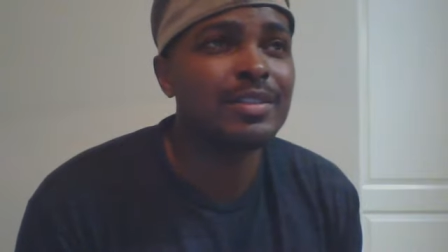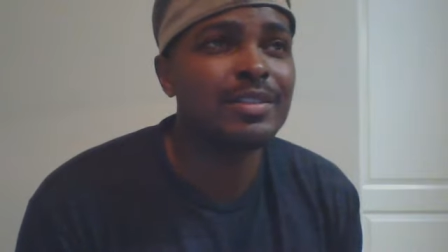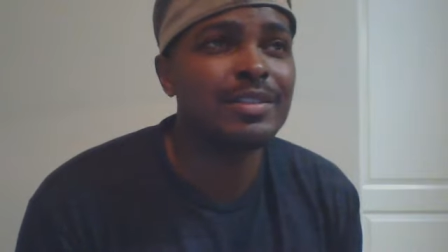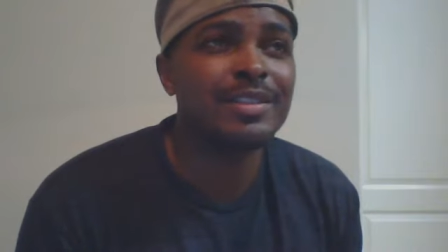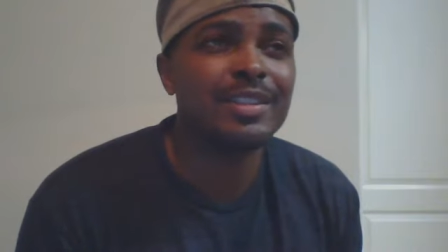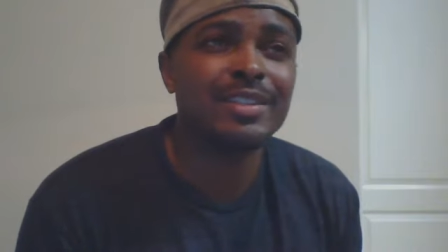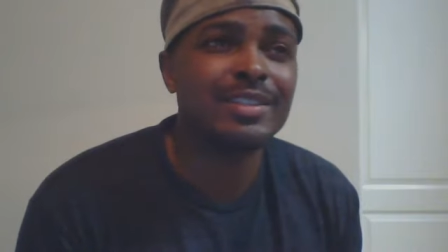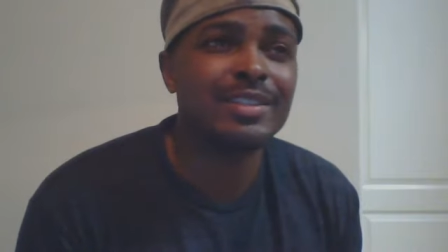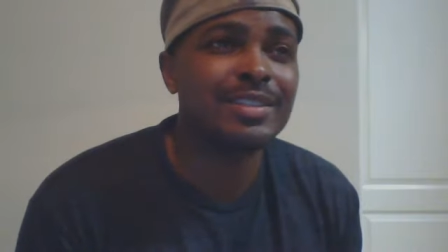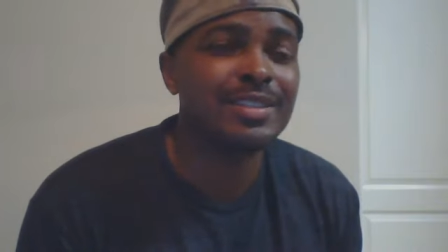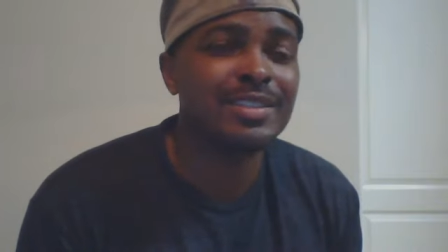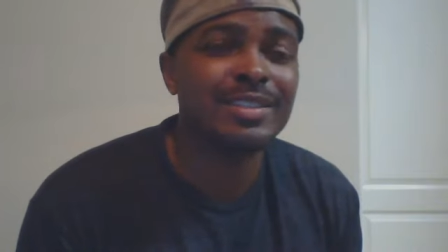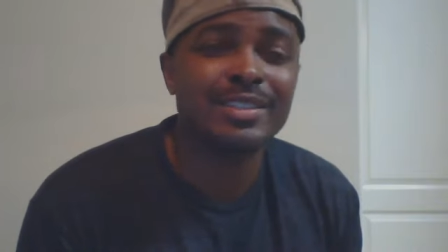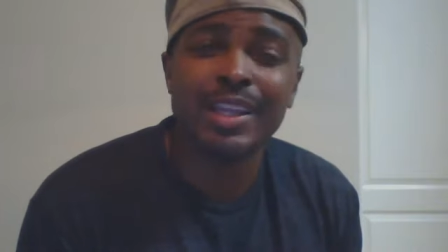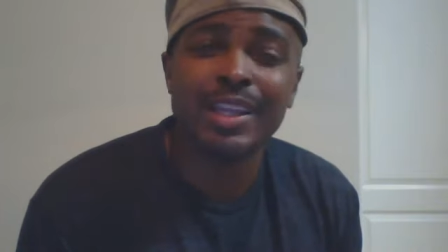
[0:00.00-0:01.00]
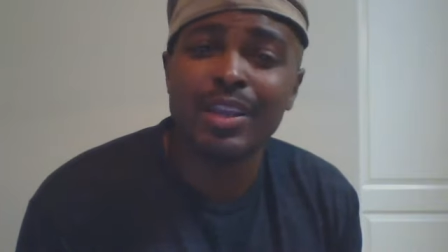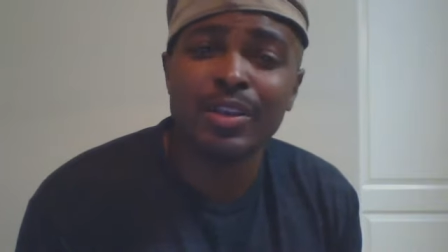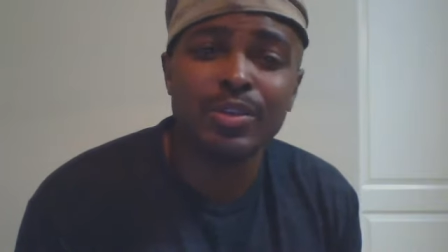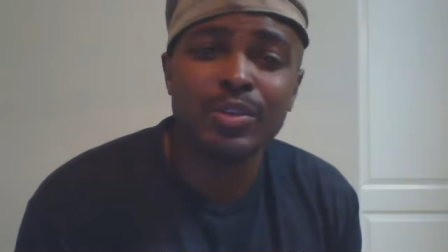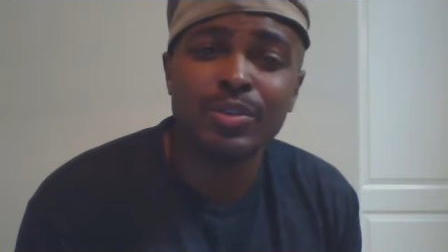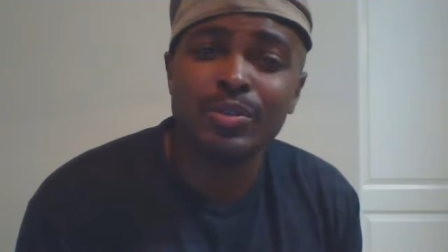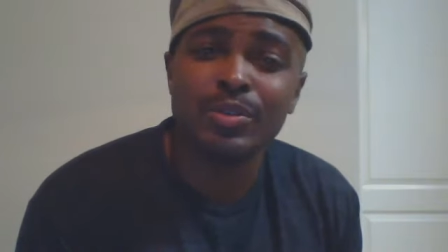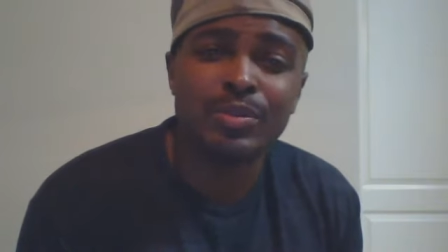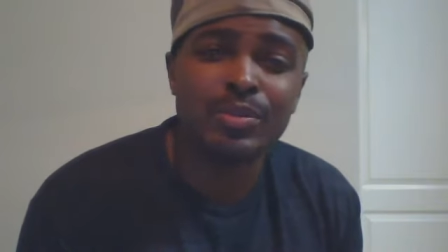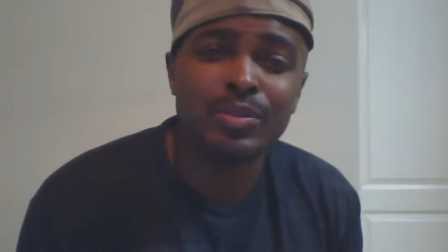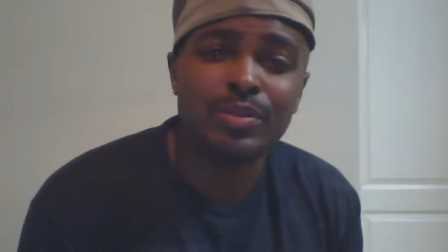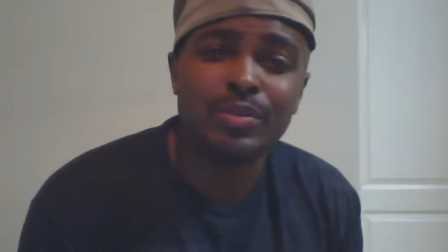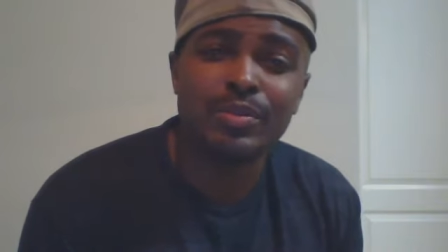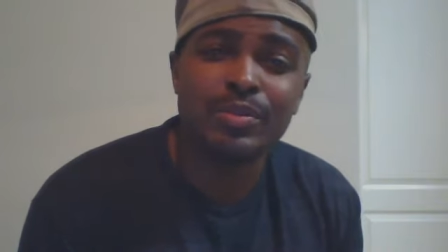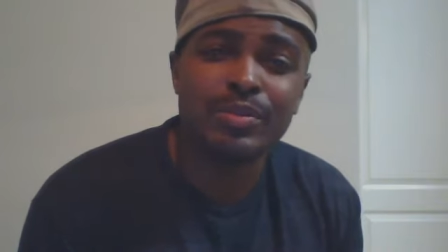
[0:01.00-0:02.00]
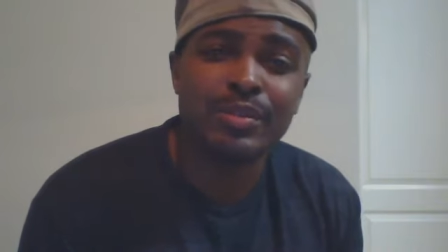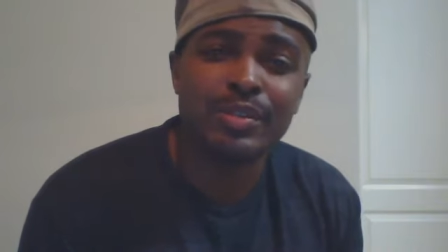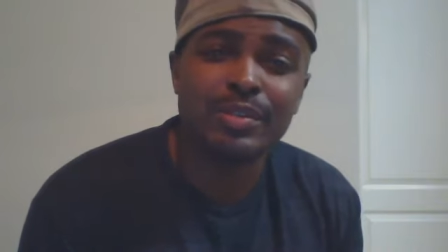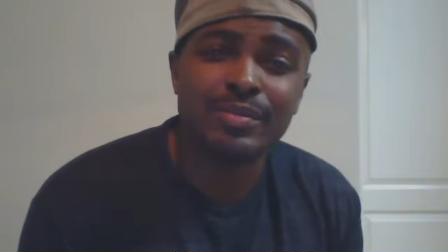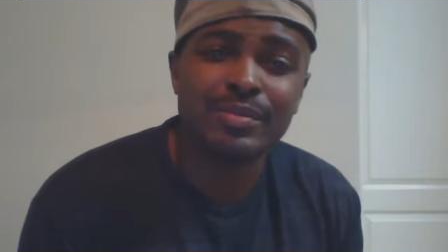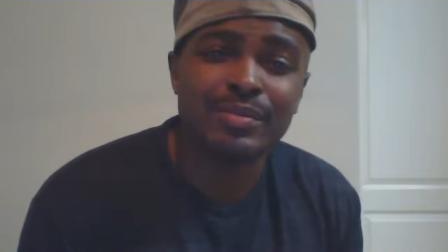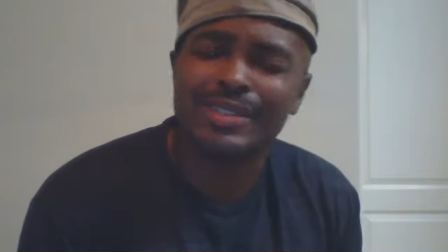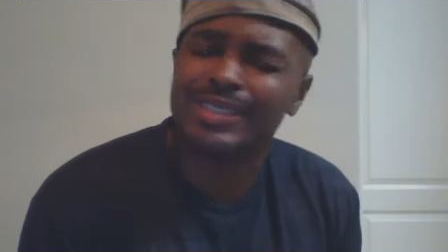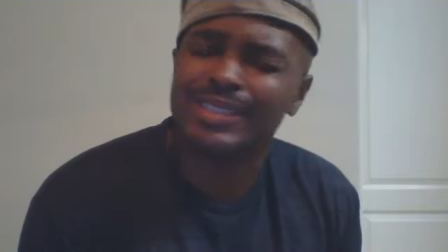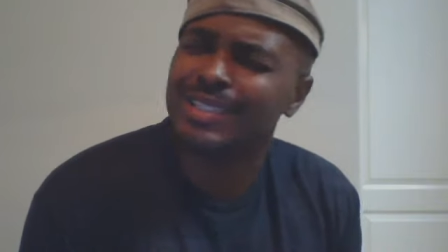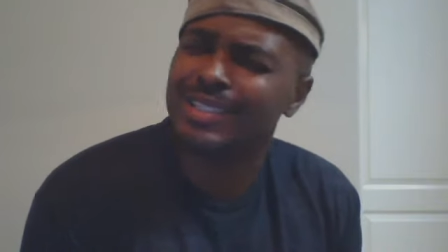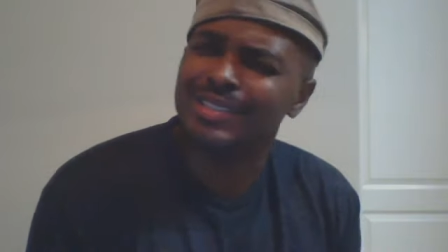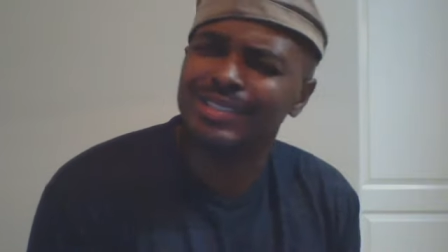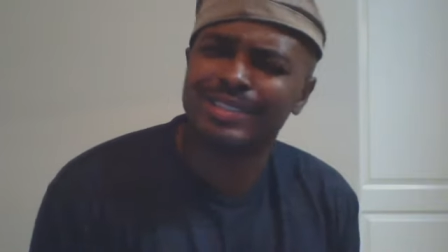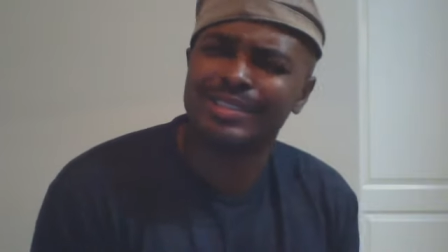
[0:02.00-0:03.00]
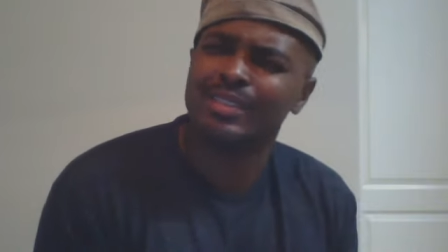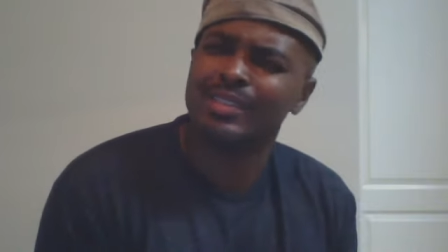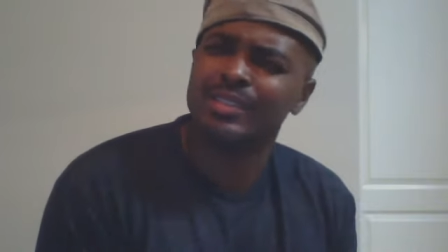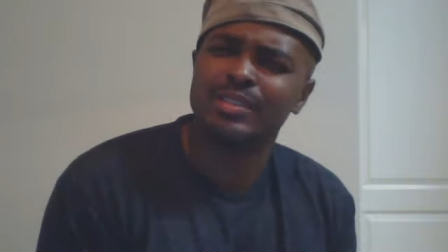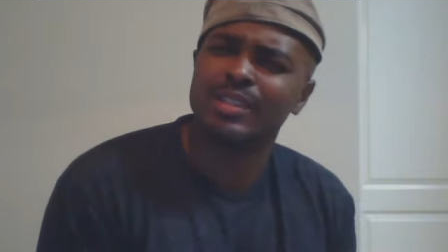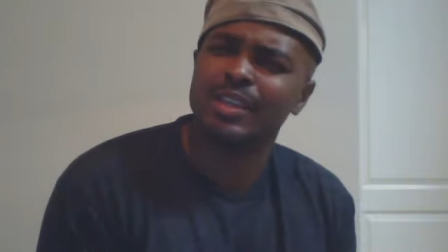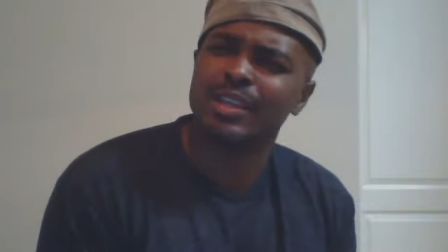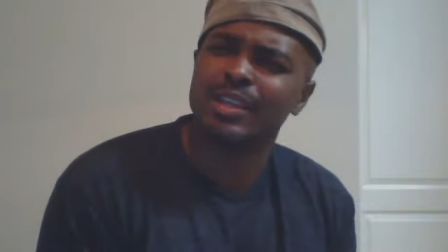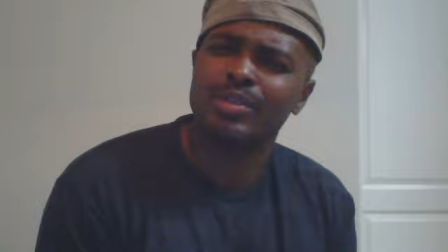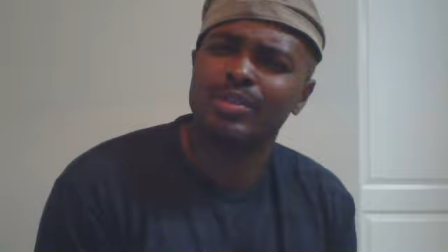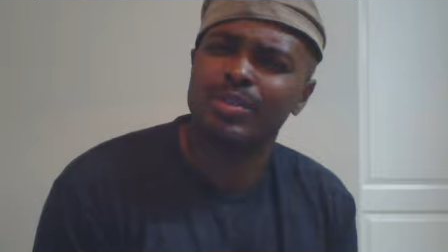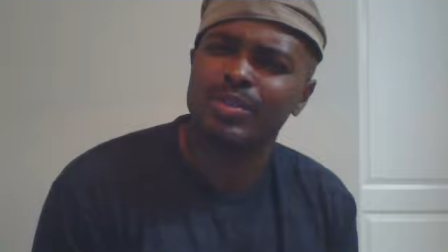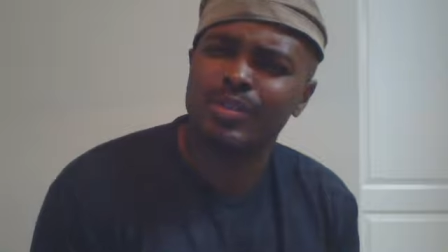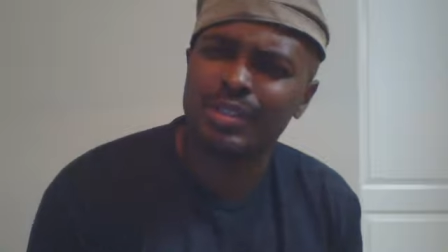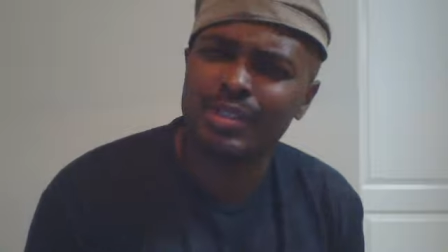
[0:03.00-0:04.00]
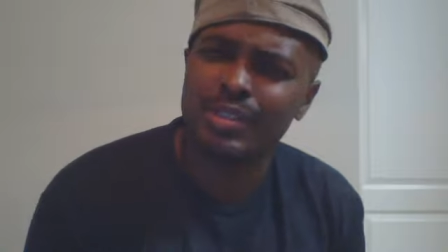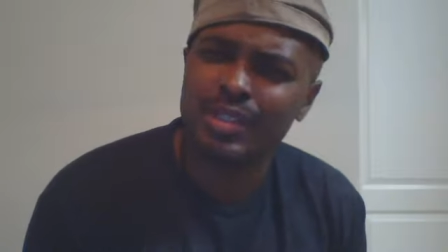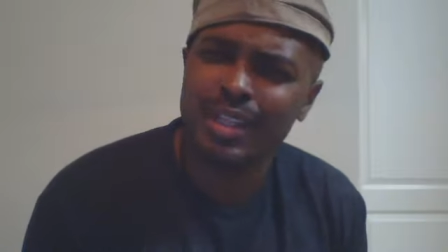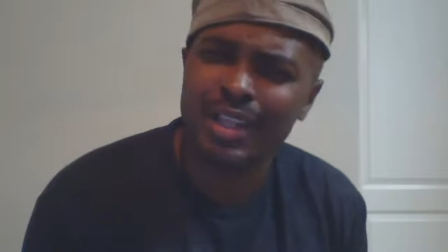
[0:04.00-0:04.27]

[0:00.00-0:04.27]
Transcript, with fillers: just still, just still doing it.